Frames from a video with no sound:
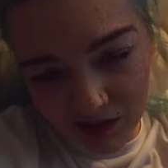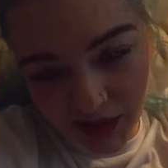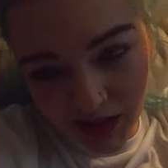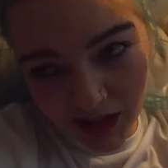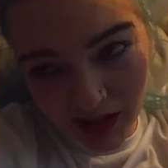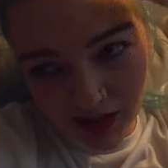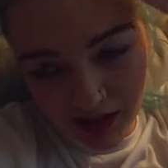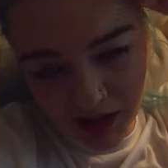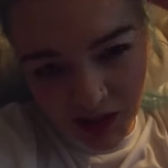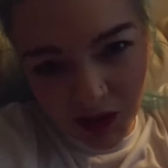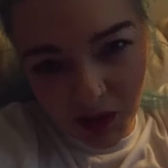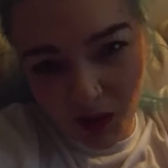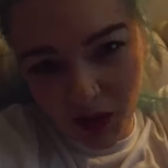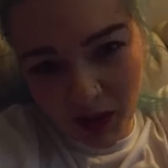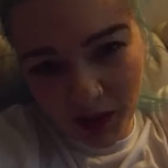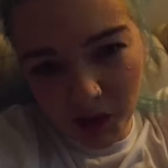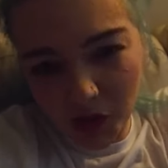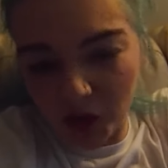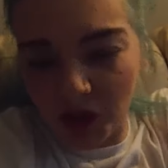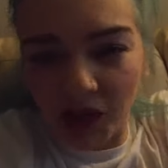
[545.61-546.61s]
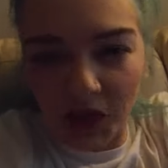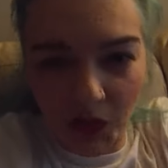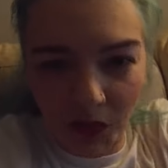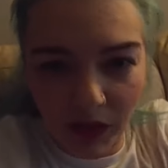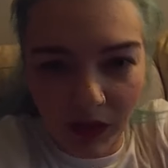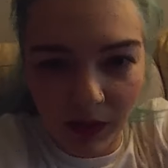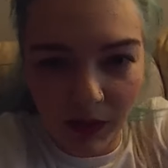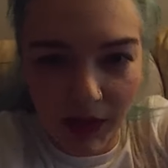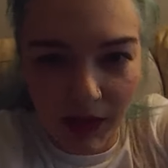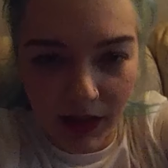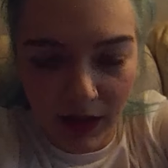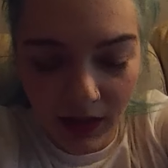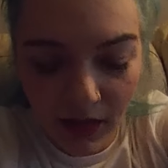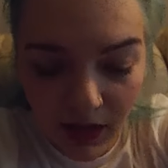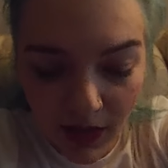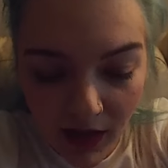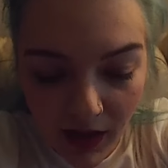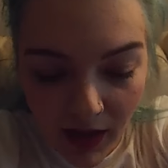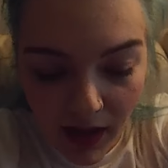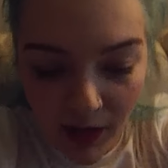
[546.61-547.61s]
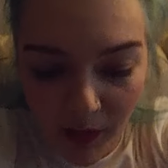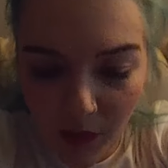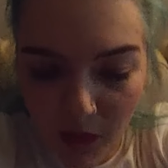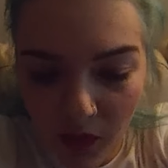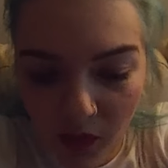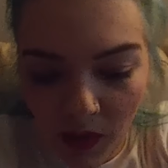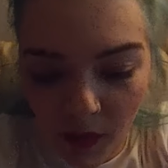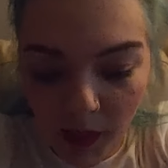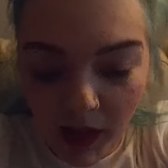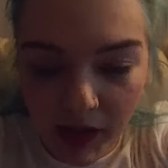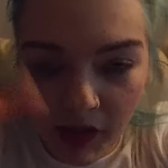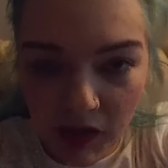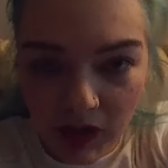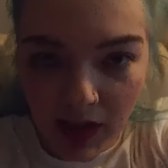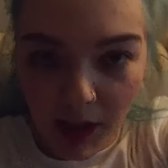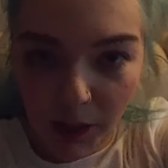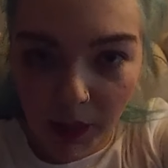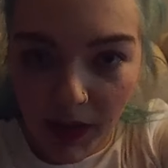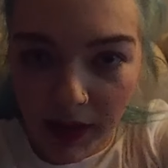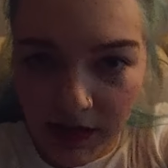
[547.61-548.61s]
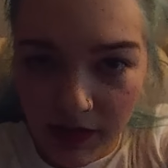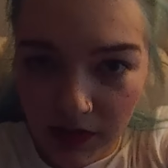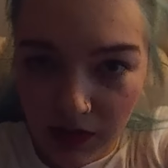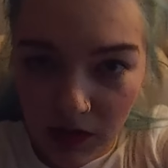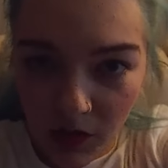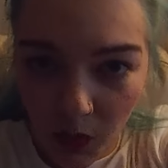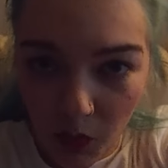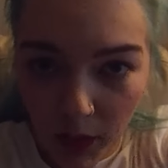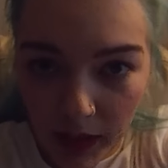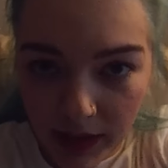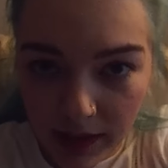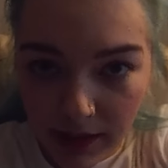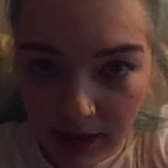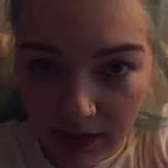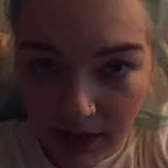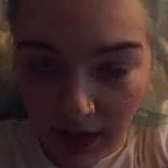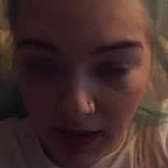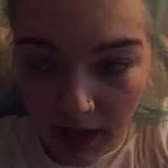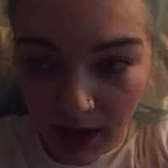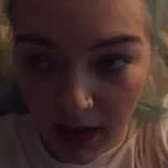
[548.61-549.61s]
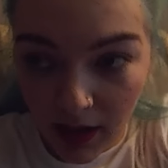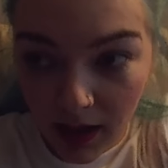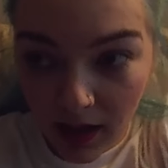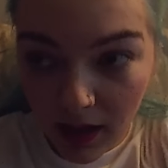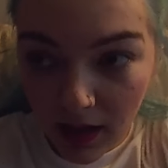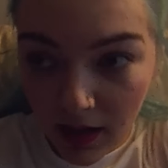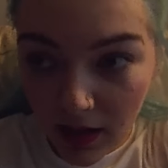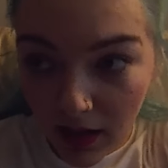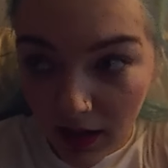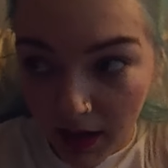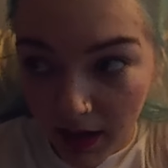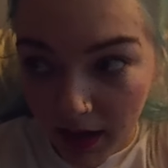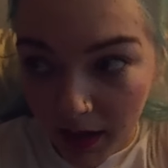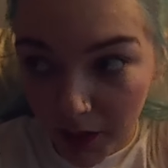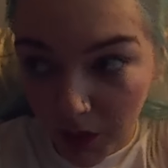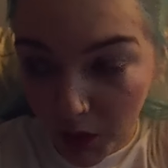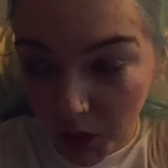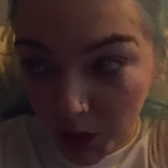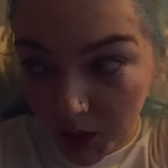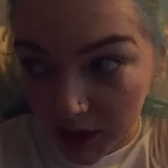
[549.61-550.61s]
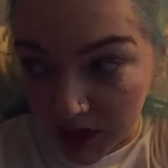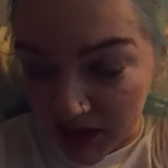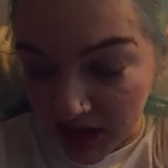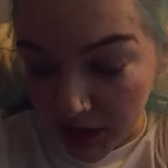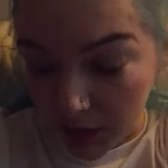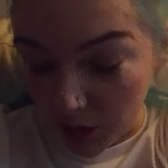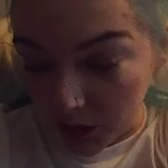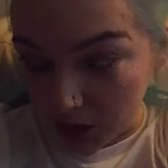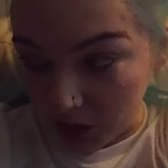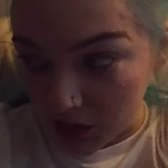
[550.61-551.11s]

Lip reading: Like, you know, I'm sure you know what I mean. So I might just get back to you on Wednesday. But we'll see. We'll